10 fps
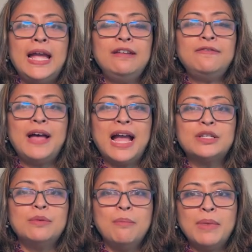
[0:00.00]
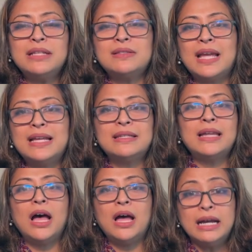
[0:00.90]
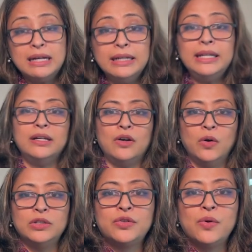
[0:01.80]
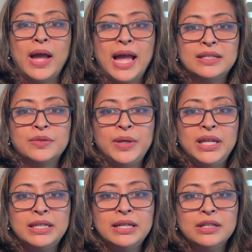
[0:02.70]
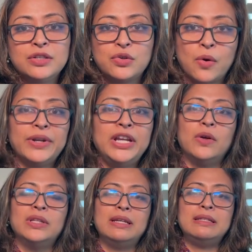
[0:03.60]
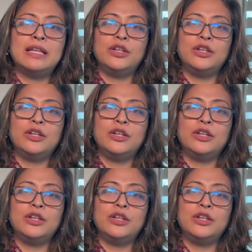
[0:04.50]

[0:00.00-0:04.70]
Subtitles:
In fact, Musk has now earlier also, as we did a story on this,